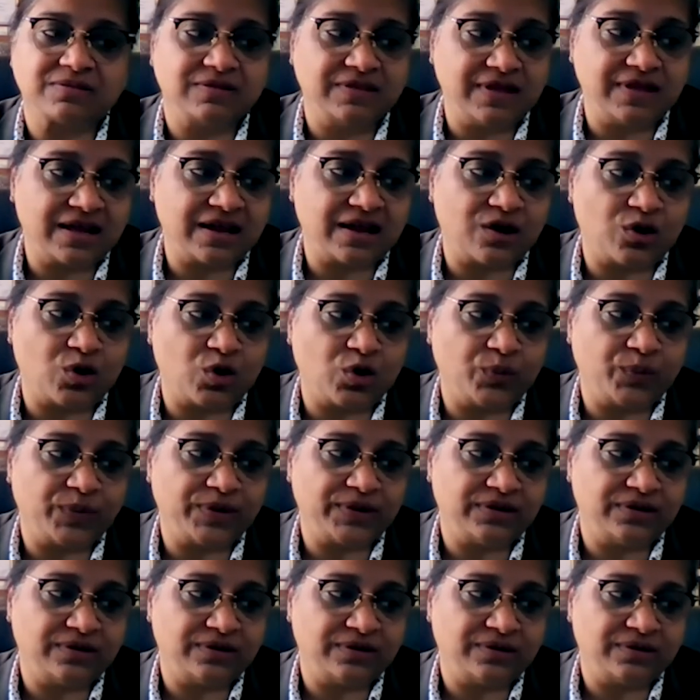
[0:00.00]
there along
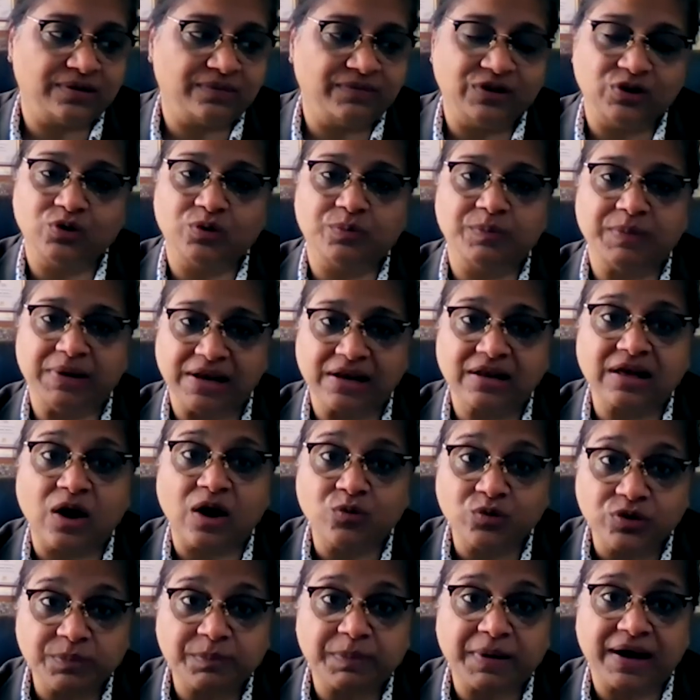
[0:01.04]
with the with your male
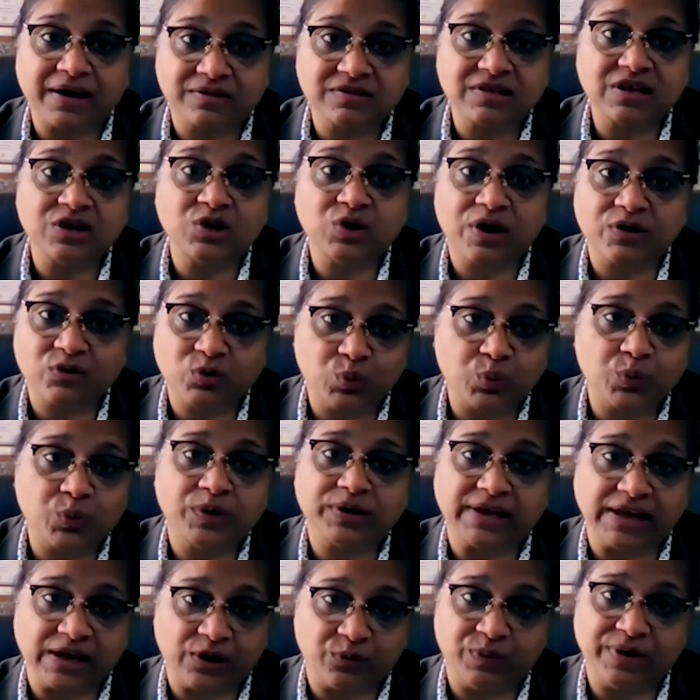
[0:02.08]
counterparts, then you have
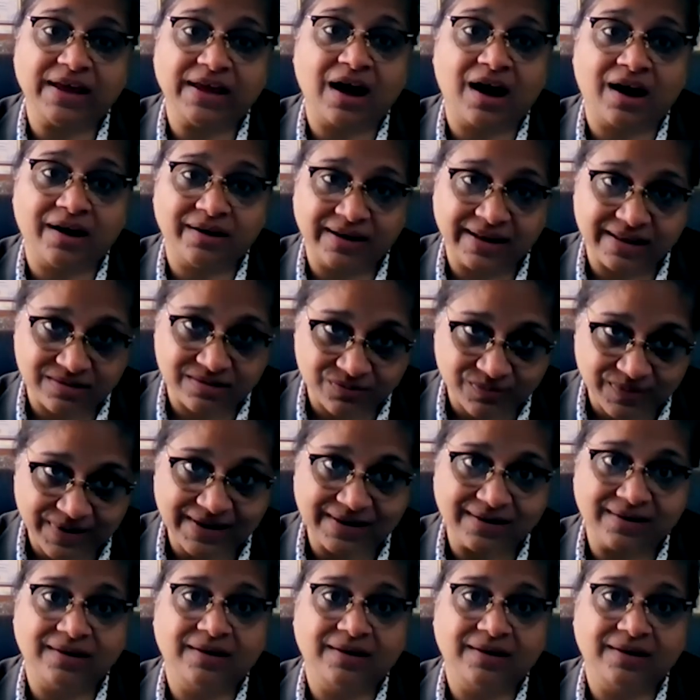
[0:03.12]
to work equally hard as well,